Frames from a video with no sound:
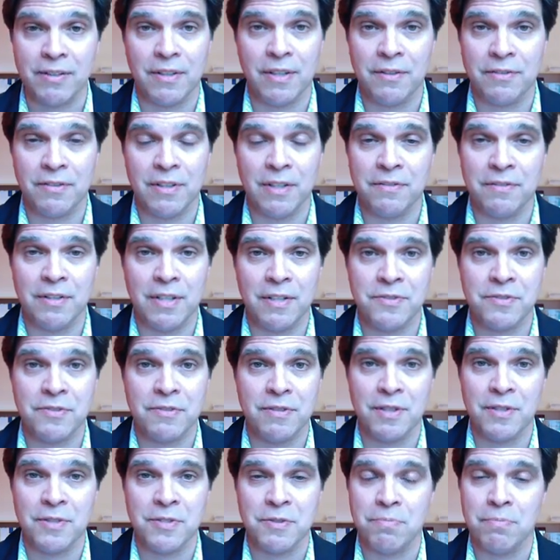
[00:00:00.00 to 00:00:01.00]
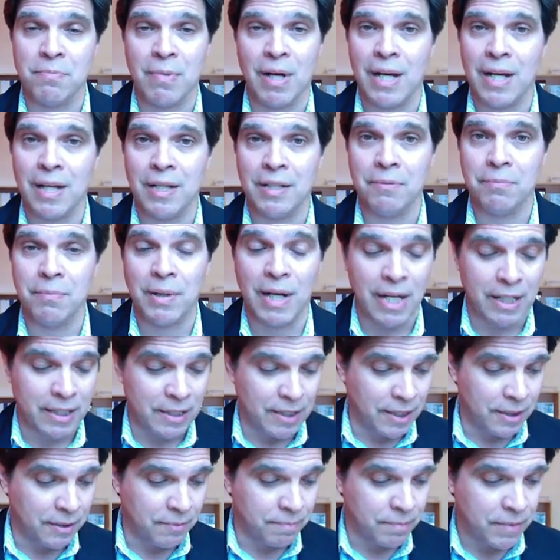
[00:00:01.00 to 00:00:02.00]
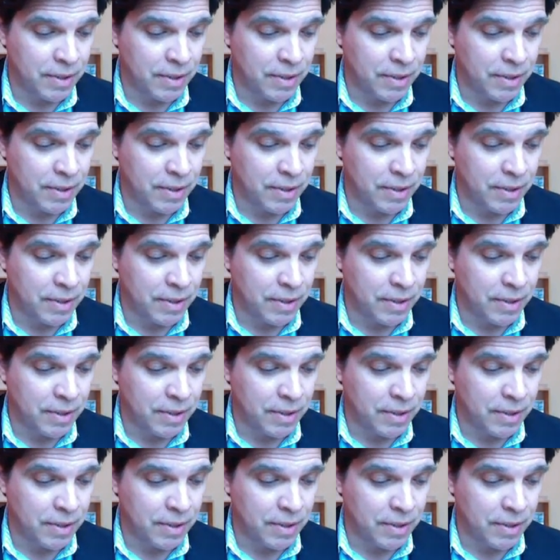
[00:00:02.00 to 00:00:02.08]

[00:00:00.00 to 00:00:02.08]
It's mind-boggling.